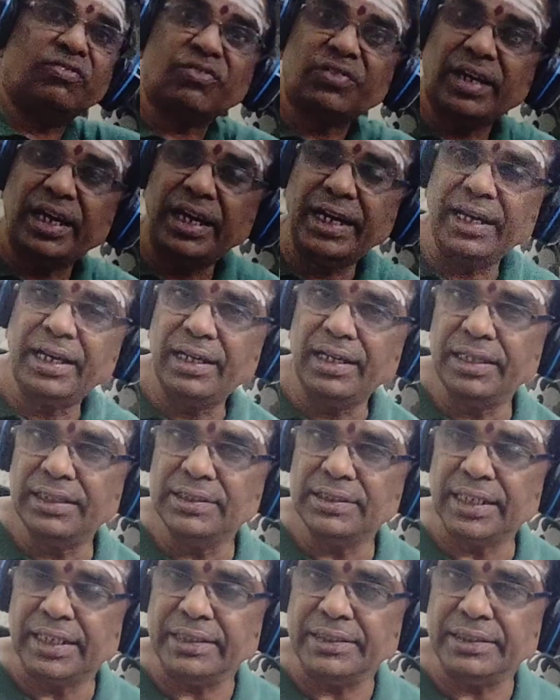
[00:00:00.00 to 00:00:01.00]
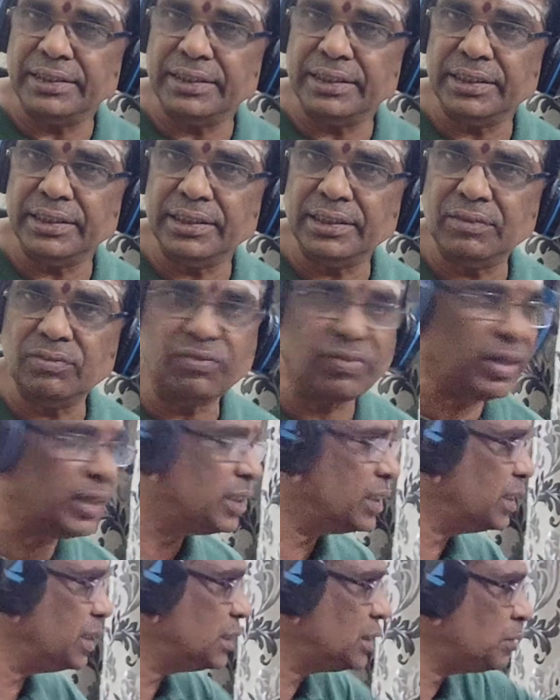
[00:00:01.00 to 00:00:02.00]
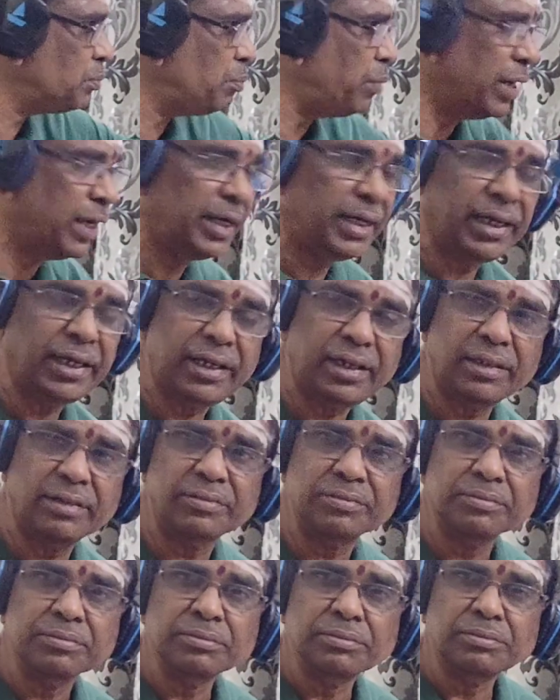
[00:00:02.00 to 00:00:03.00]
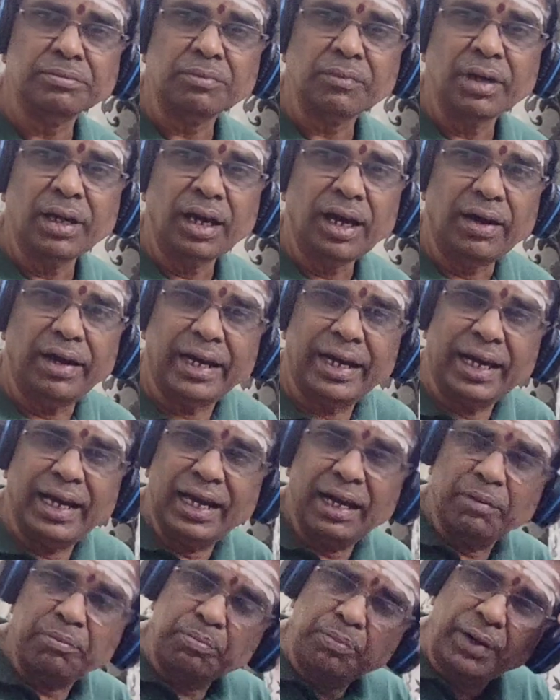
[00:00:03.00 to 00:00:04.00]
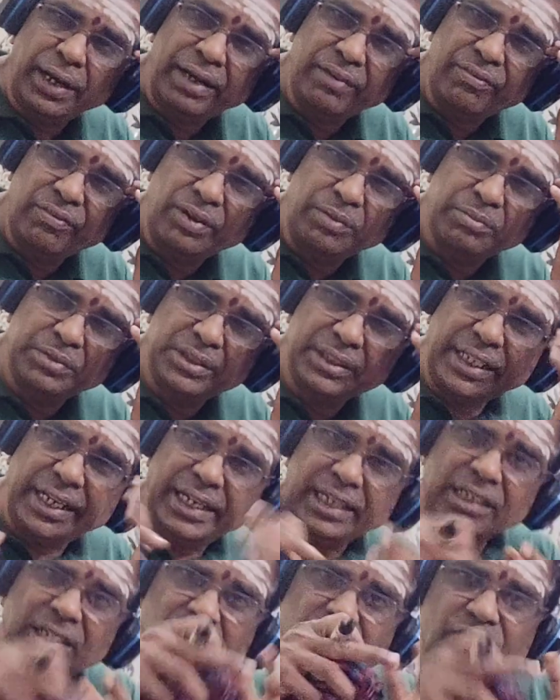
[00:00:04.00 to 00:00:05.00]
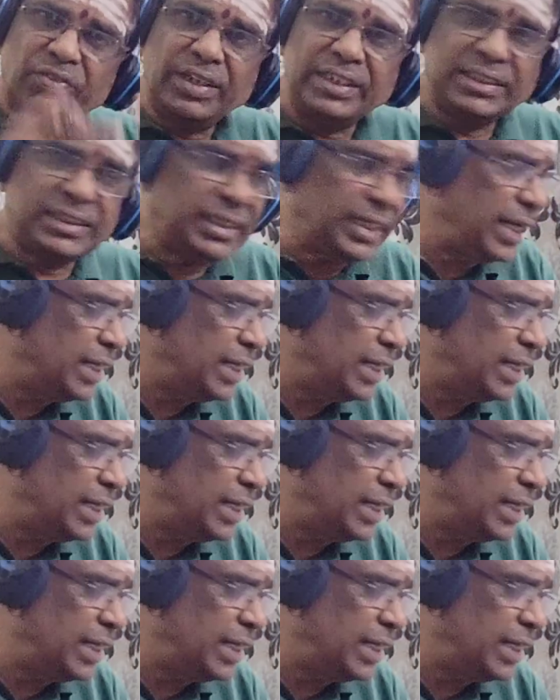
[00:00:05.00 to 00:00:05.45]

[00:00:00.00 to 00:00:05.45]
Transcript: Fk is 18 for this pair, when I apply from state of rest